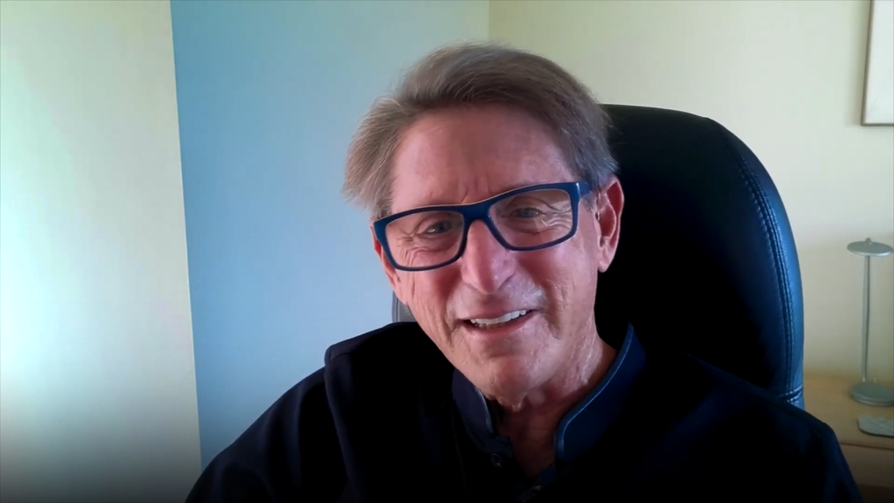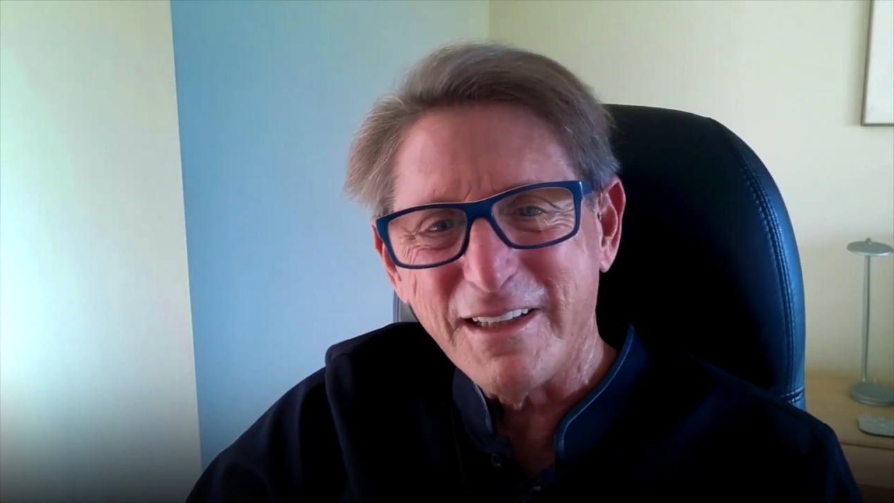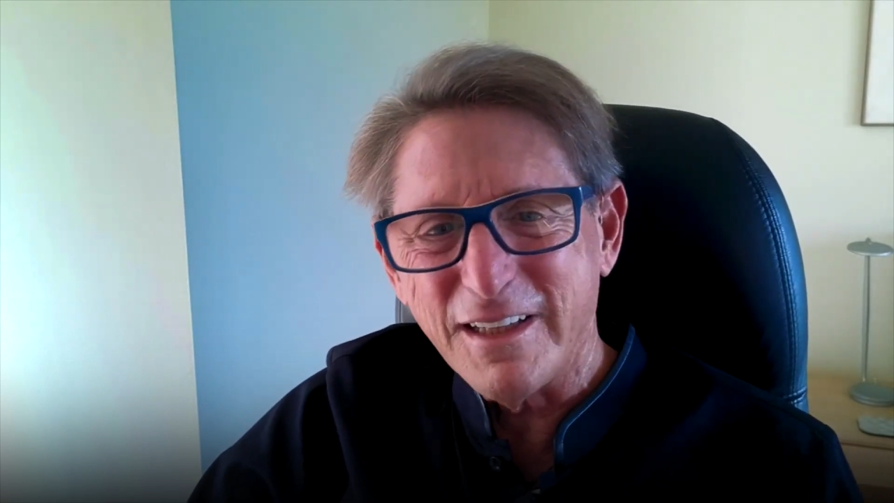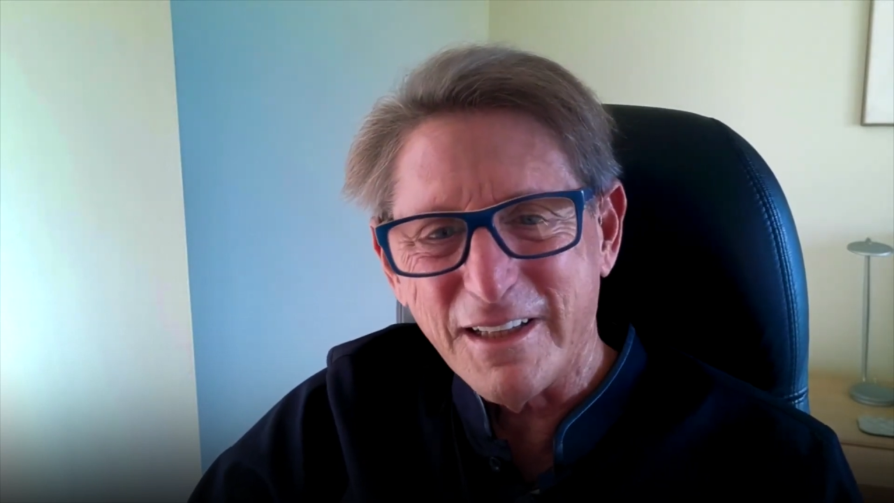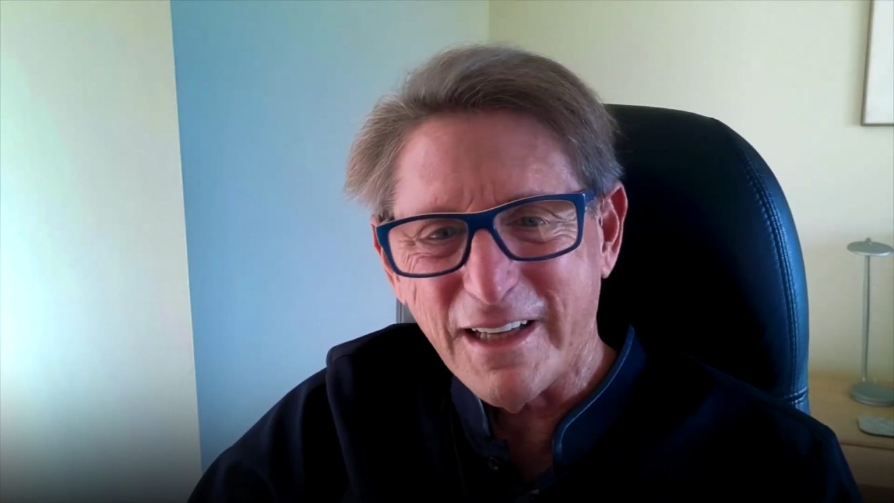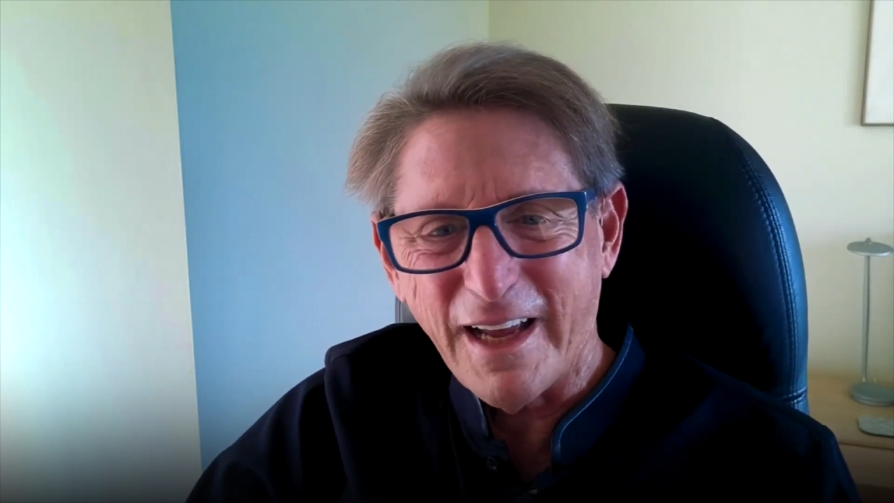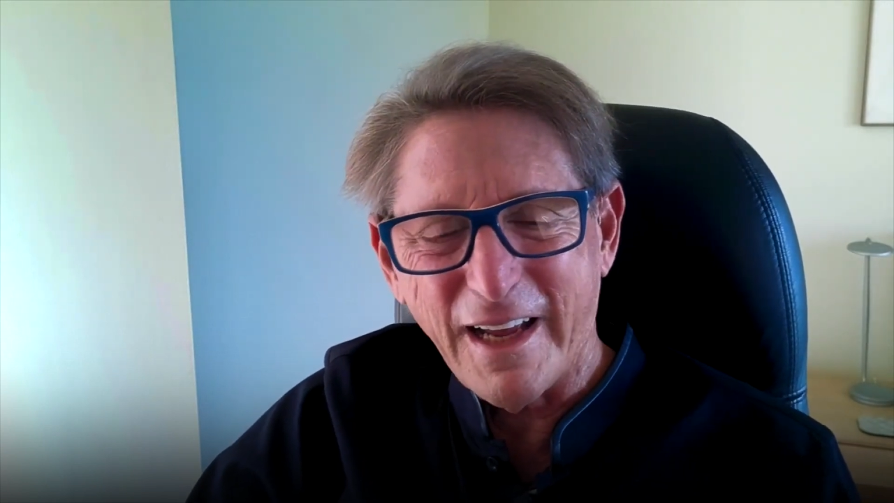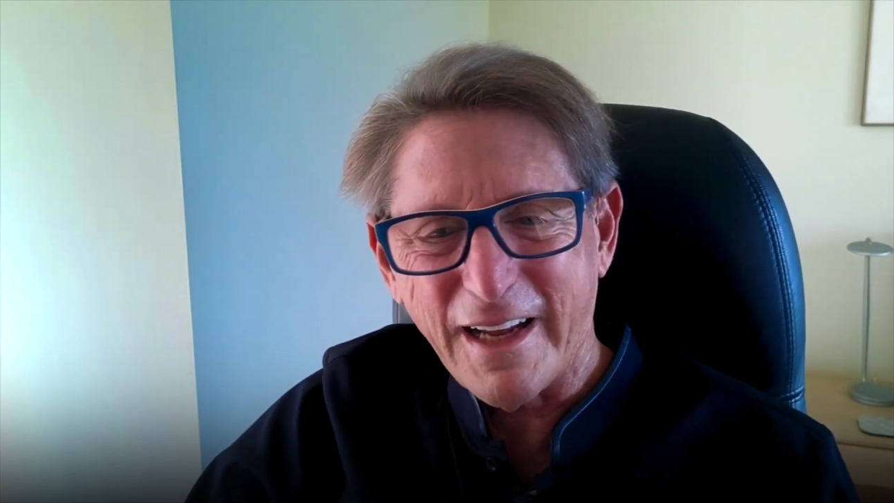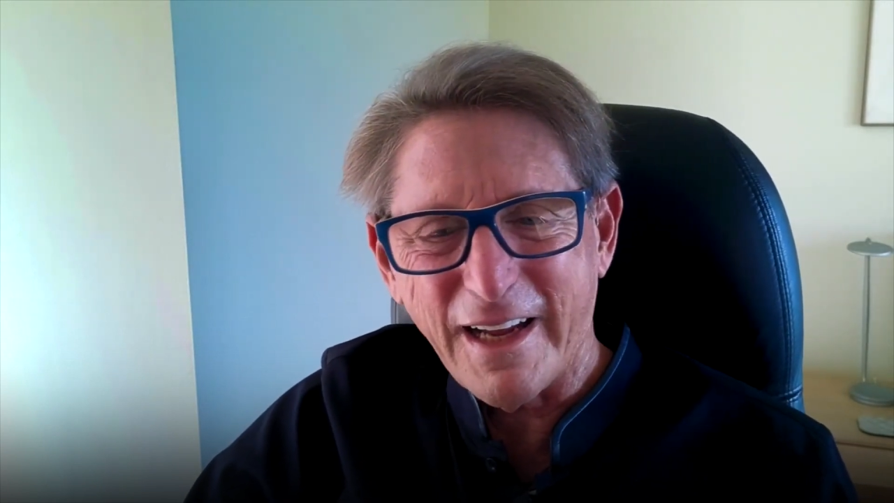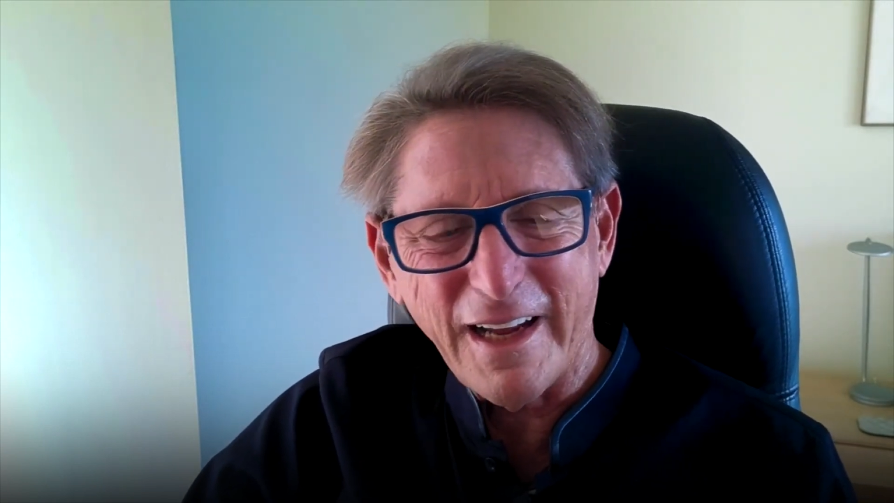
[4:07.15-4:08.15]

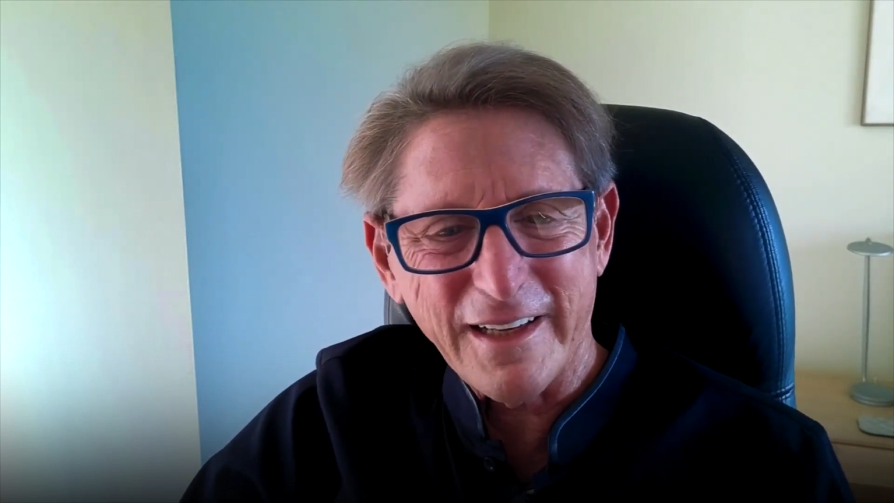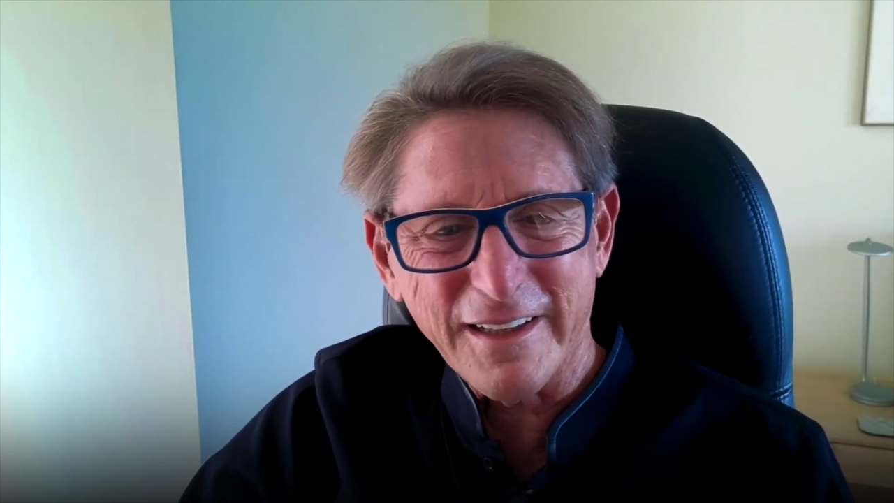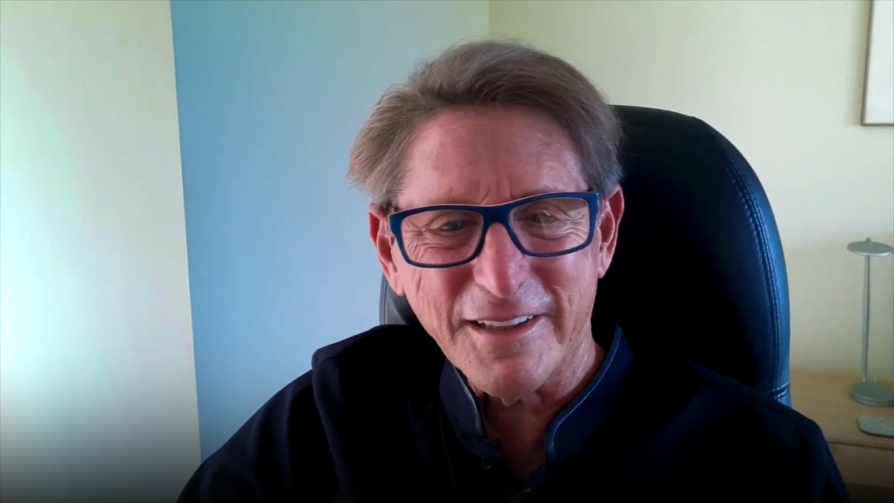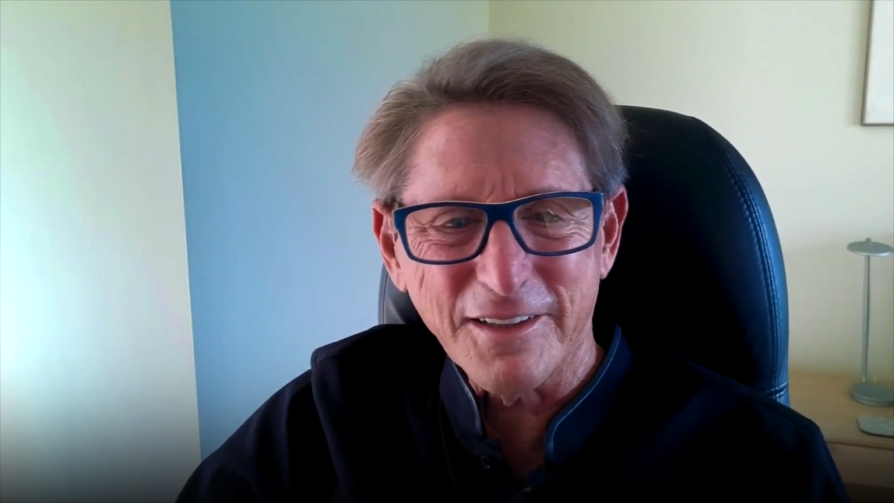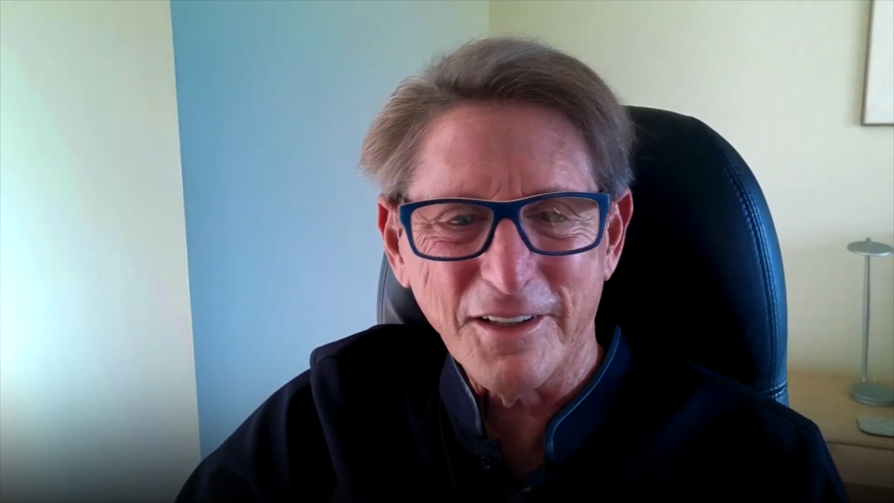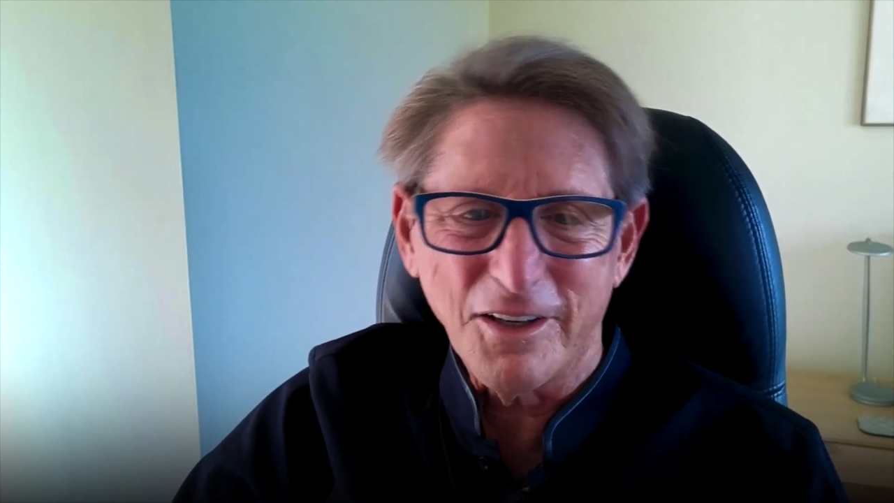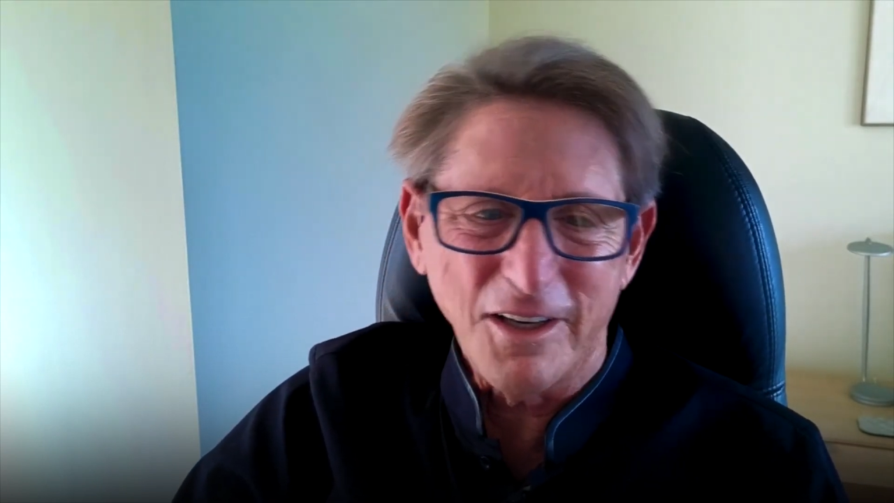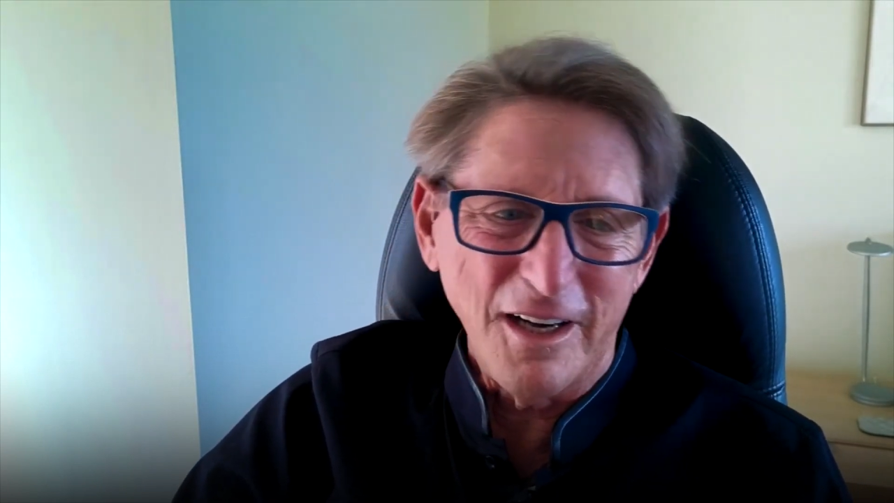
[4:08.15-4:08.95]
and the